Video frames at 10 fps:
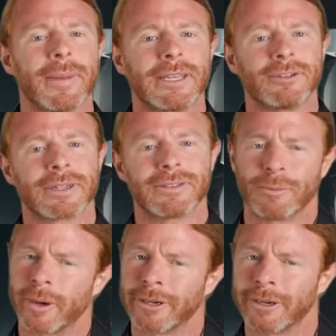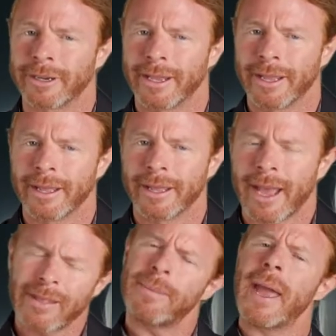The Matrix and wondered,
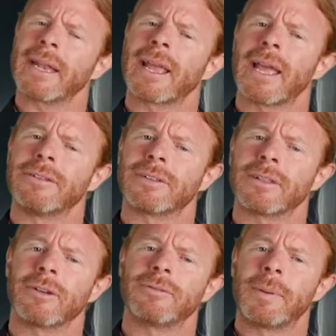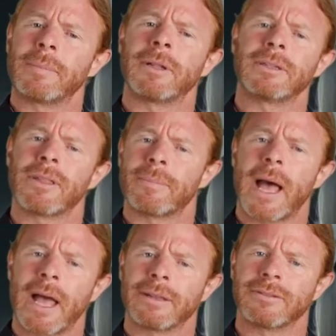how'd the bad guys get those people into the
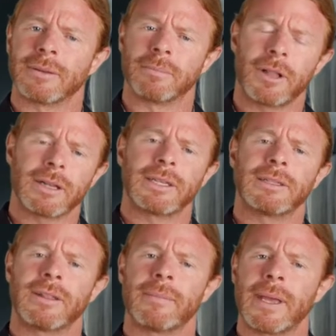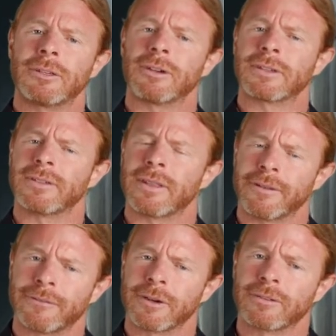pods and plugged into the Matrix in the
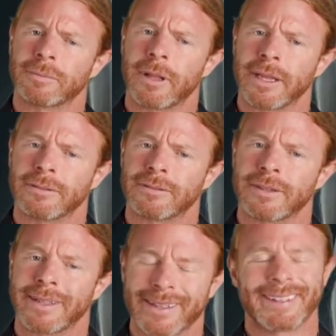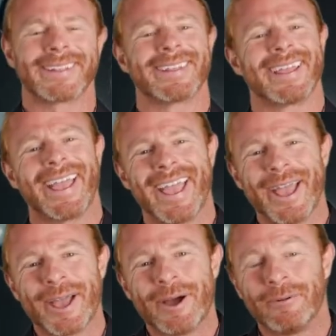first place?
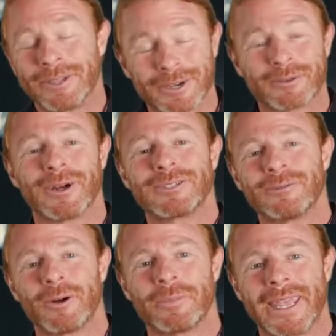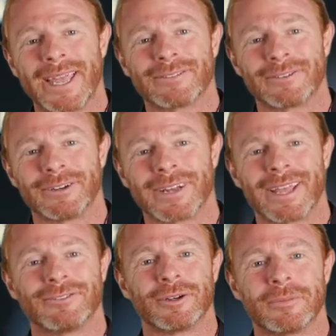Well, your question will be answered
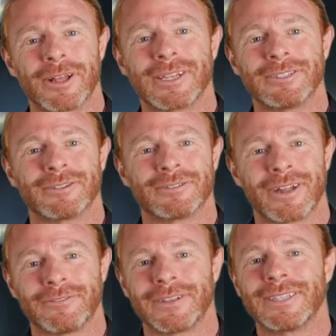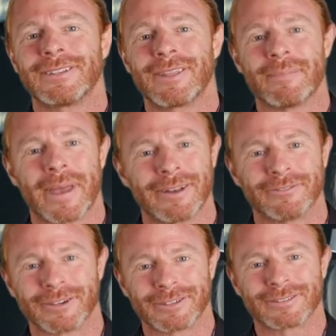as you're plugging yourself into the
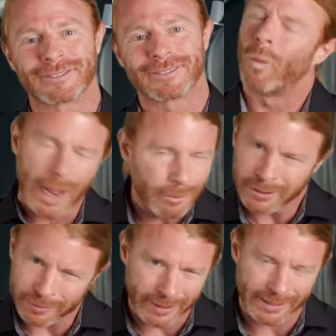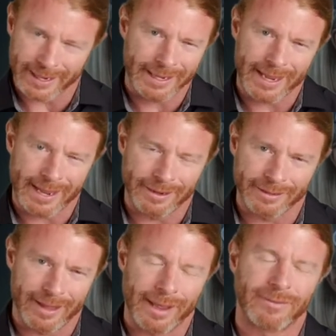metaverse. Why would you want to dedicate your
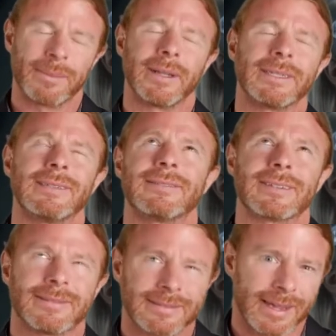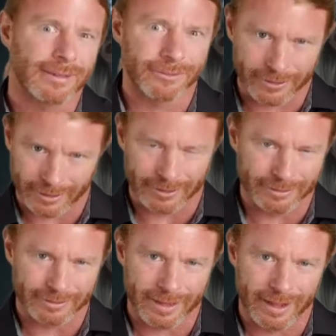life to building success for
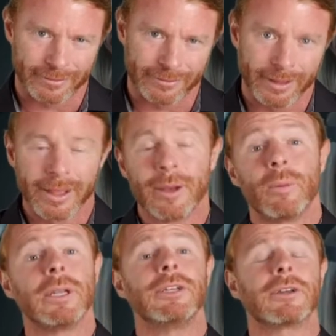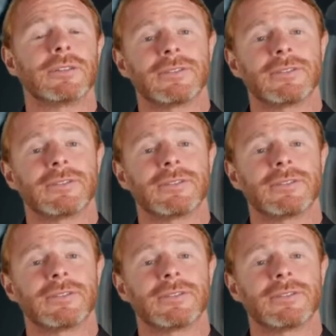yourself when you could